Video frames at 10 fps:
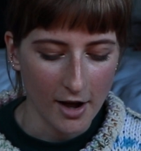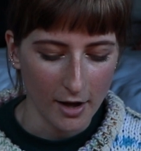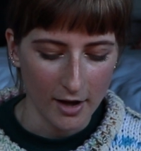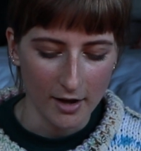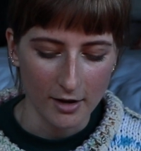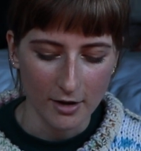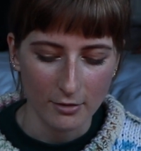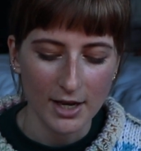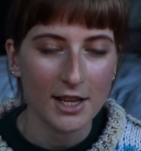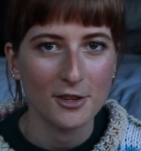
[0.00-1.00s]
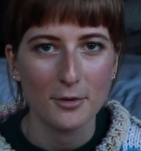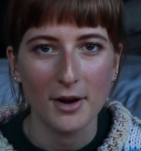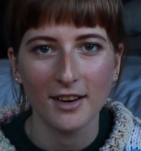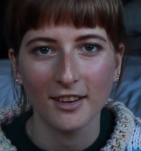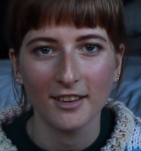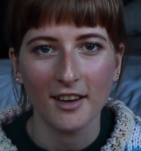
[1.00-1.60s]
I really enjoyed it,